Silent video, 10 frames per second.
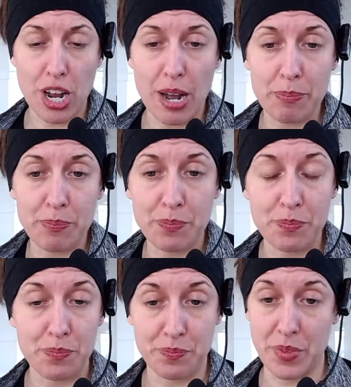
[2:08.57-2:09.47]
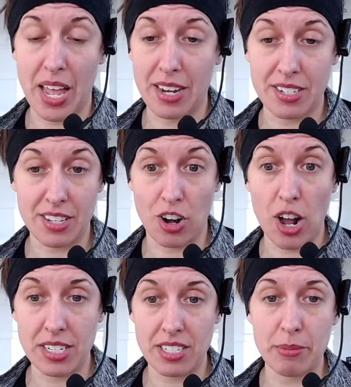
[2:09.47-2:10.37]
and they're
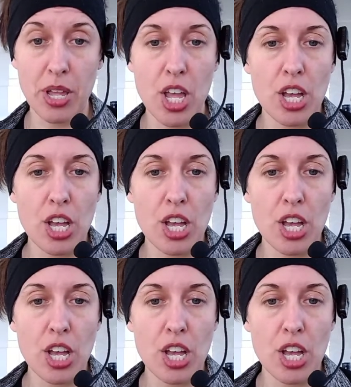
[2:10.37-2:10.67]
awesome.